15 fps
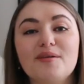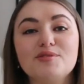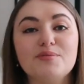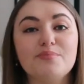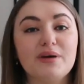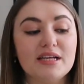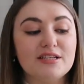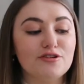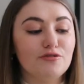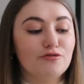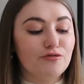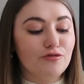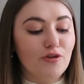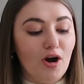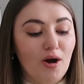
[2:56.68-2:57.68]
up some bits
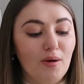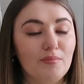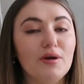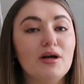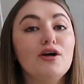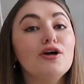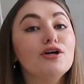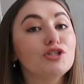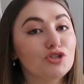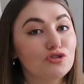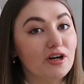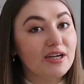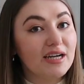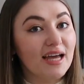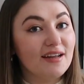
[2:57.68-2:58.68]
from
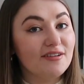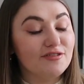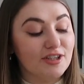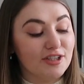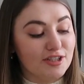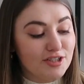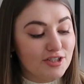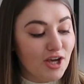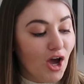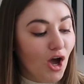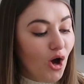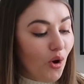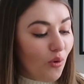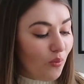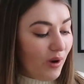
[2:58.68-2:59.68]
Drunk Elephant
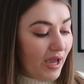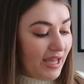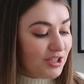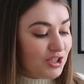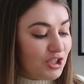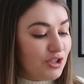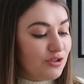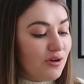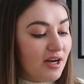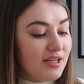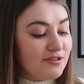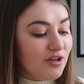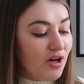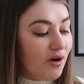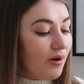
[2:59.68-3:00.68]
which you
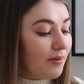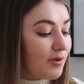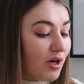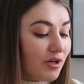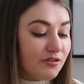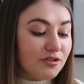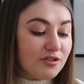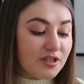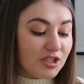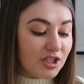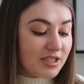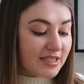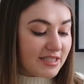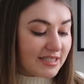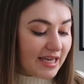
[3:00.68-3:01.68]
guys know I'm going through
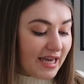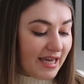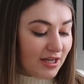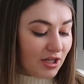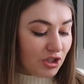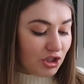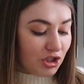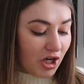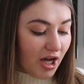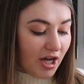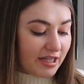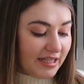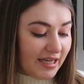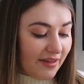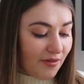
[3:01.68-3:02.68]
such a skin
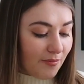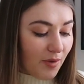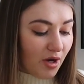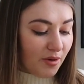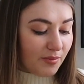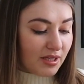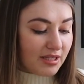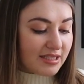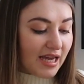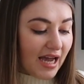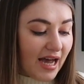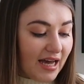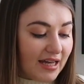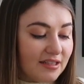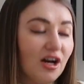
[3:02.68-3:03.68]
journey at the moment
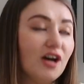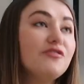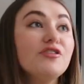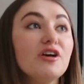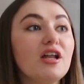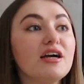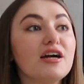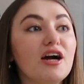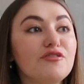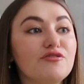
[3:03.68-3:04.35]
and I feel like